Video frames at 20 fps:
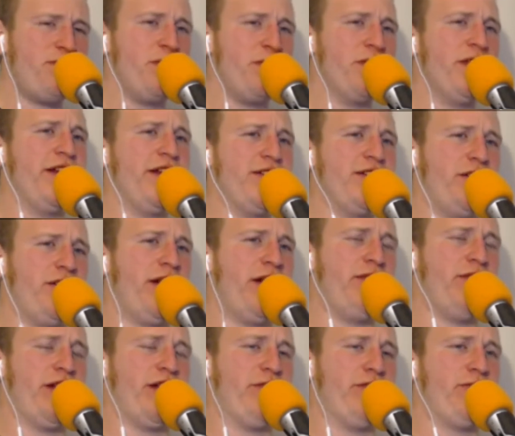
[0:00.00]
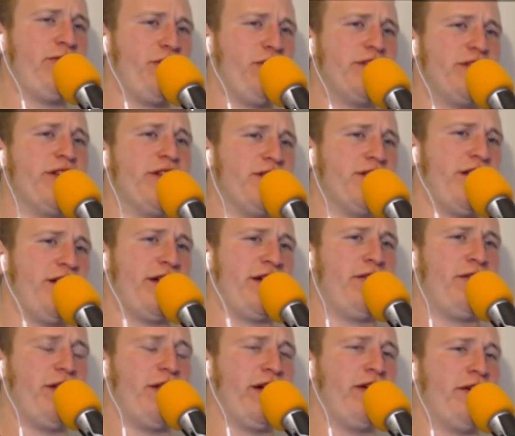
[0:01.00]
The idea is that you have like a first and a
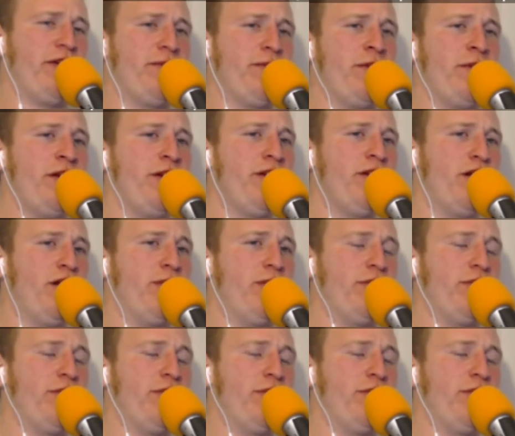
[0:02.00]
second layer. Um, the